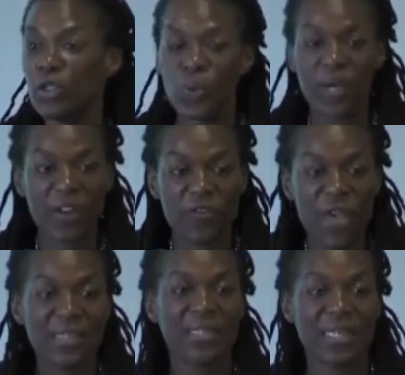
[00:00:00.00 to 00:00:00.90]
do an
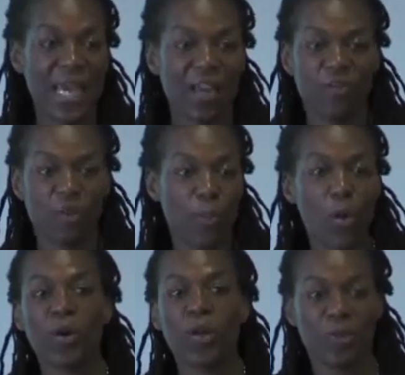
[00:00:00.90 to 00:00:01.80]
investigative
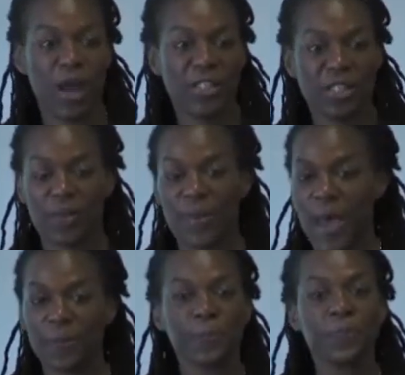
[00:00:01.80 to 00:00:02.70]
reporting project
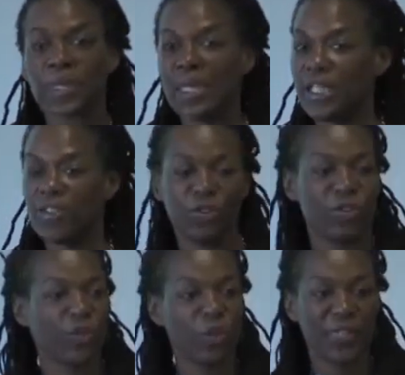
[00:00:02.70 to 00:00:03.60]
about either
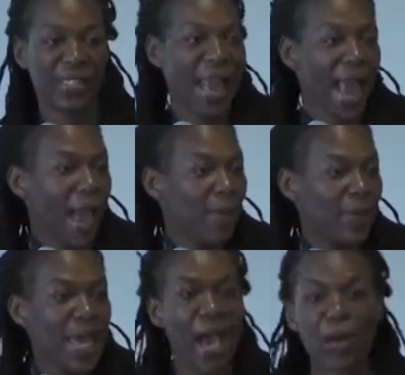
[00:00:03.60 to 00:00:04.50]
diversity
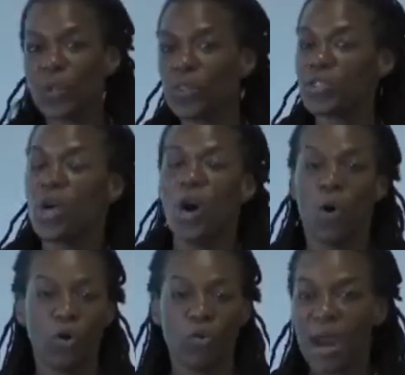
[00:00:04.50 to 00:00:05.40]
happy hours
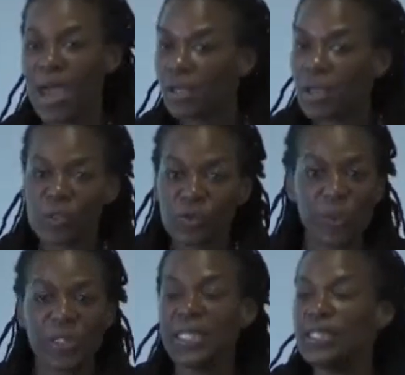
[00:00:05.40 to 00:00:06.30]
or ride alongs with
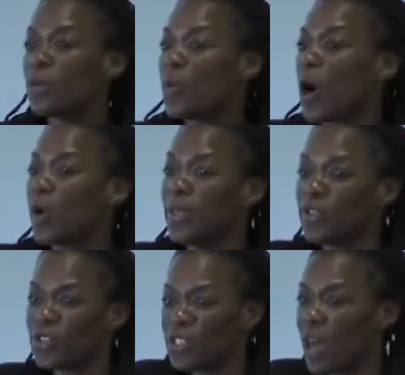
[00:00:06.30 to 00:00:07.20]
police
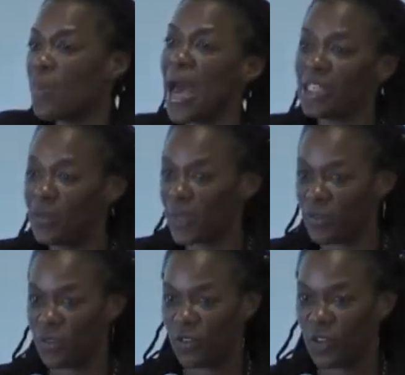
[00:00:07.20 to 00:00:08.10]
departments or some aspect
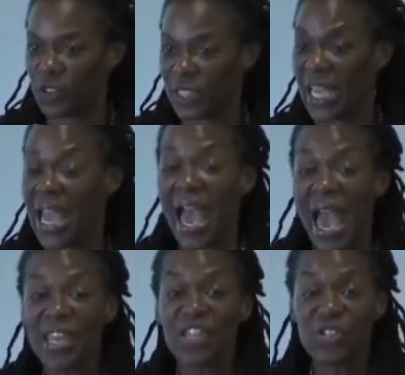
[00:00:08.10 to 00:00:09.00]
of diversity.
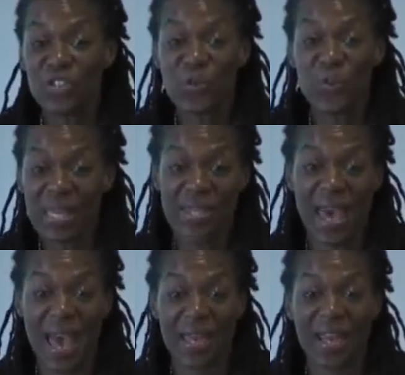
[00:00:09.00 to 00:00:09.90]
And in doing
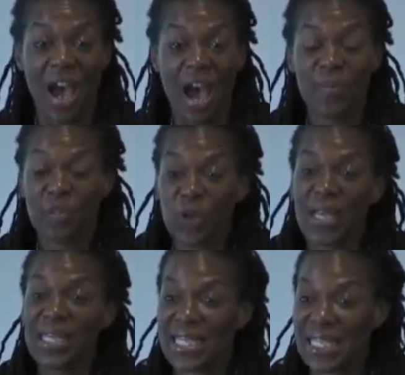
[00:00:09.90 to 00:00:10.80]
that, I'm trying to